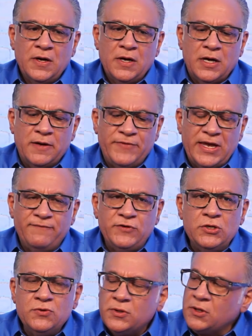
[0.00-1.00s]
Uh, they've
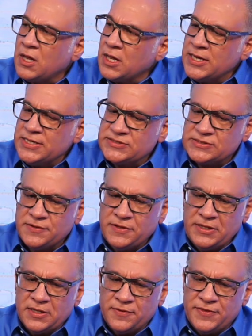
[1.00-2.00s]
utilized
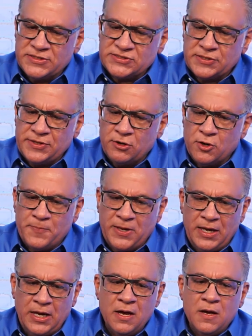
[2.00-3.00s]
the, this
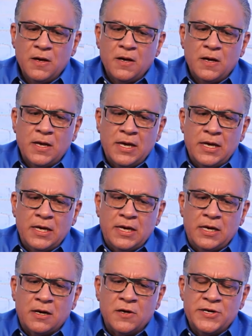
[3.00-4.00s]
therapy a,
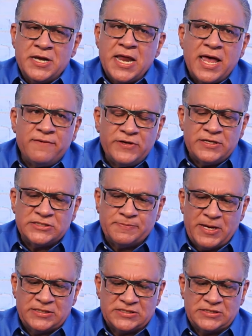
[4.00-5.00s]
a, on an
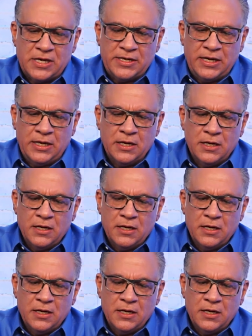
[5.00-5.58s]
evidence-based study